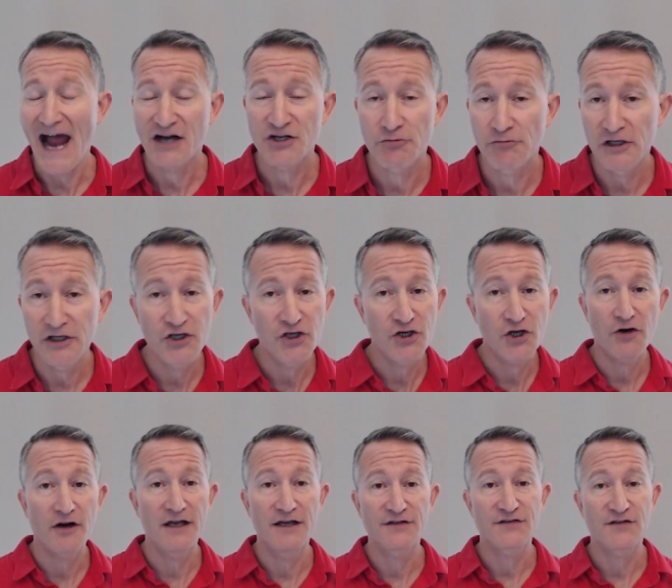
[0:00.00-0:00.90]
actually
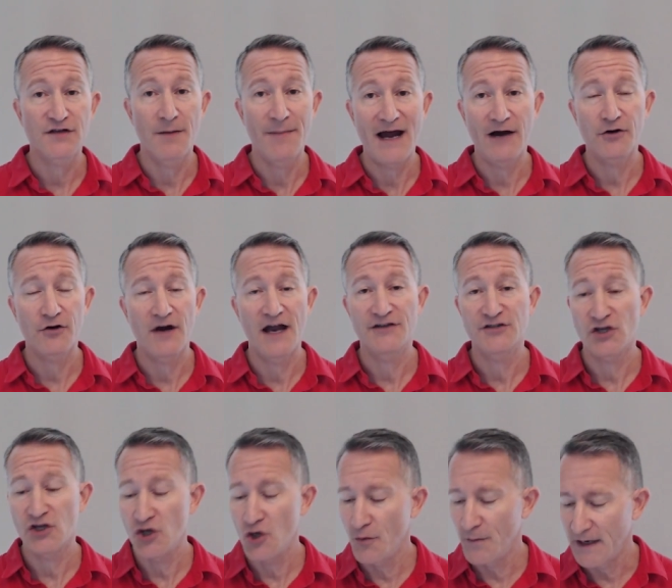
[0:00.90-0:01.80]
curious about her
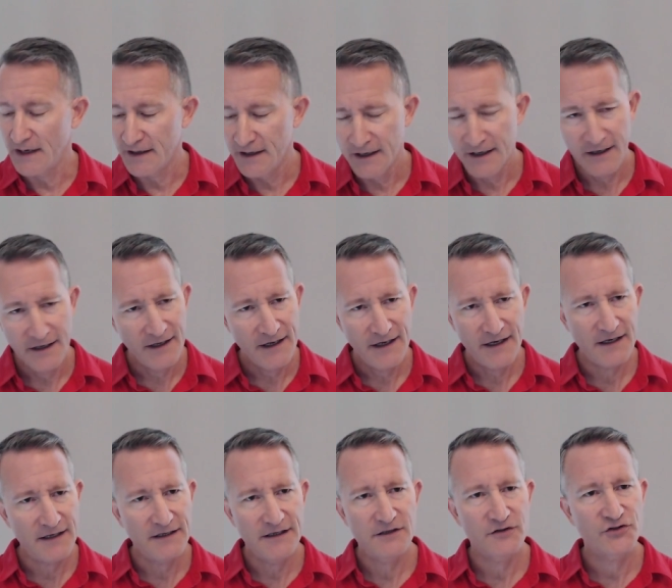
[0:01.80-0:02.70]
as a human,
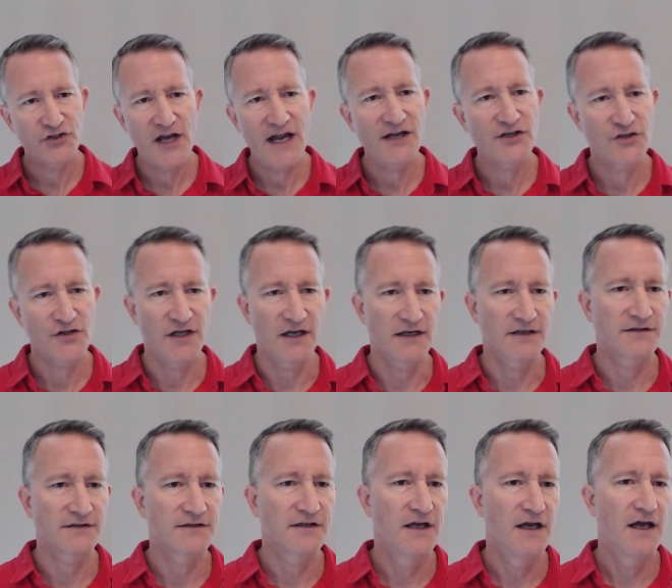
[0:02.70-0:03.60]
it'll change
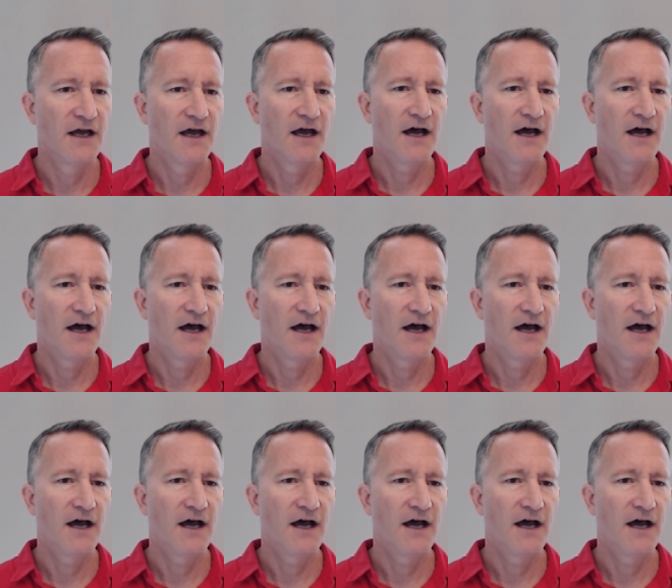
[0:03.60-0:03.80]
things.